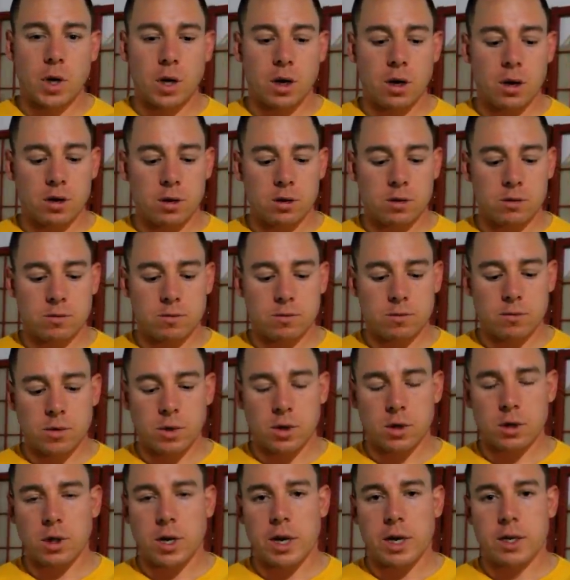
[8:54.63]
our,
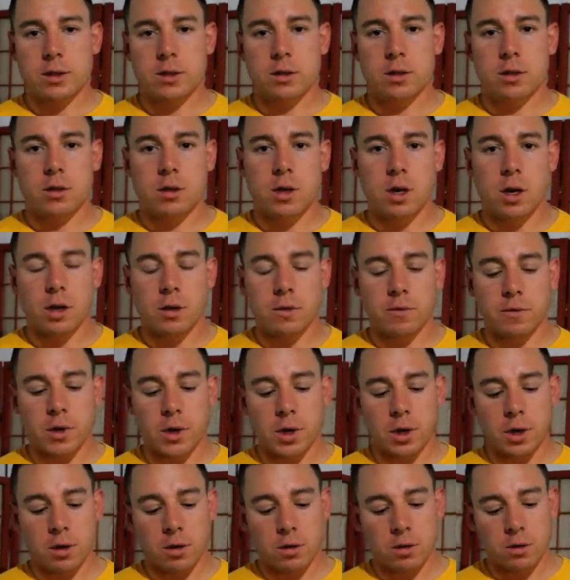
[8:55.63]
our last cutting
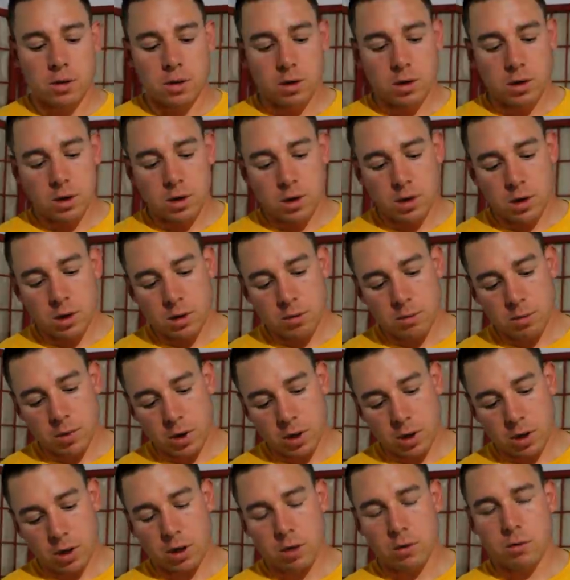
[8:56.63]
video.
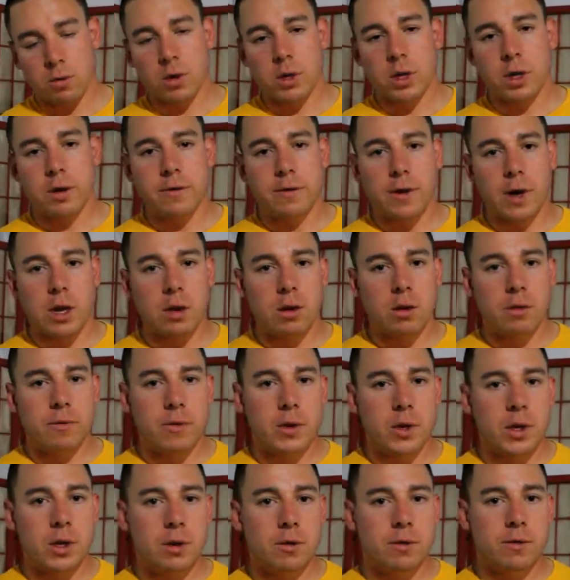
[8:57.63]
But uh, we'll get a follow-up
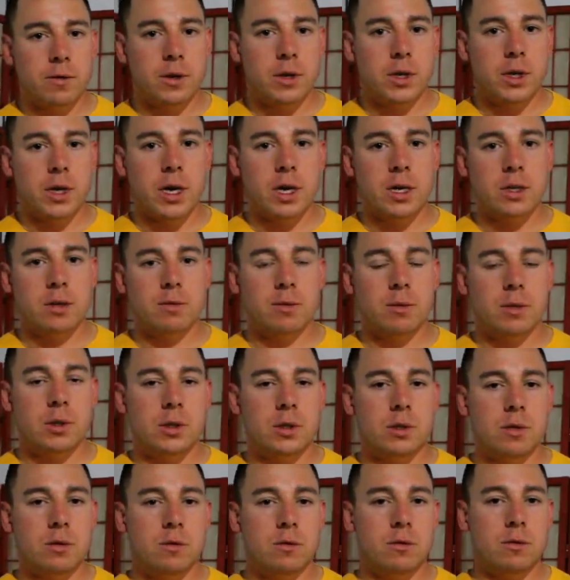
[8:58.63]
video for you guys pretty
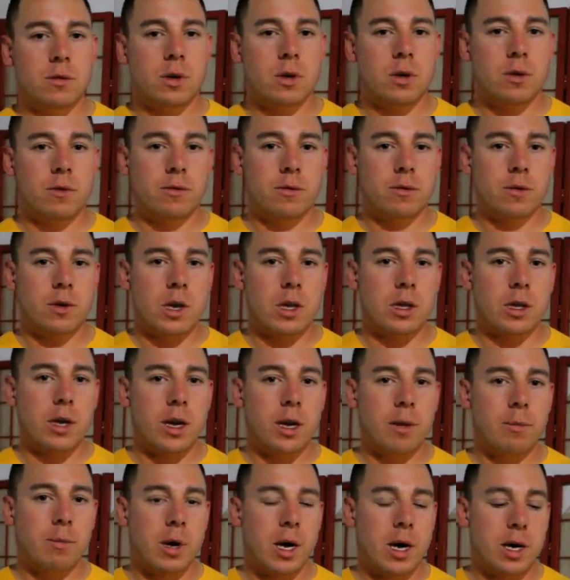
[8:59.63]
soon on the
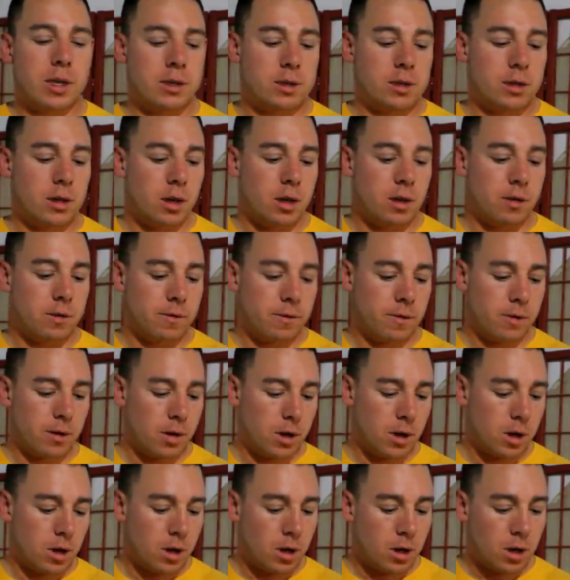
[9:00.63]
het pied stuff
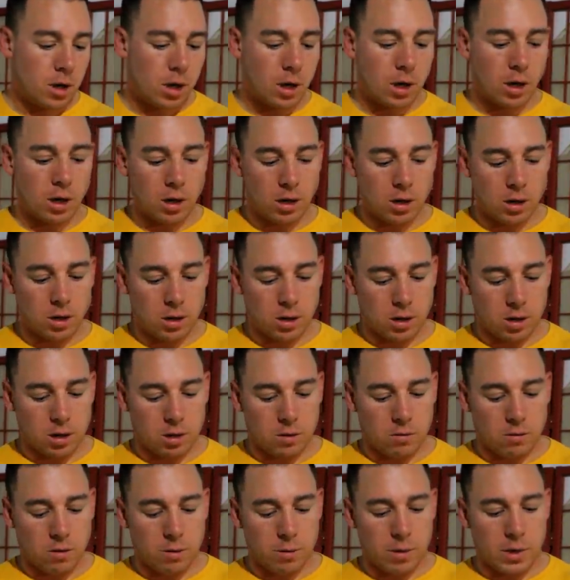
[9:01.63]
and
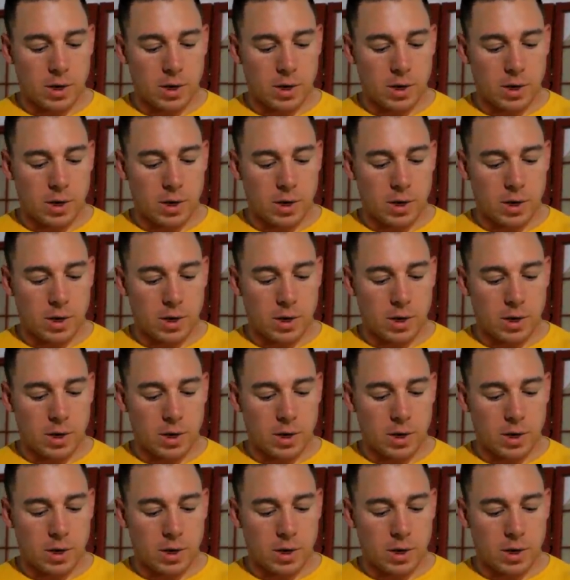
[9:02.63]
uh, what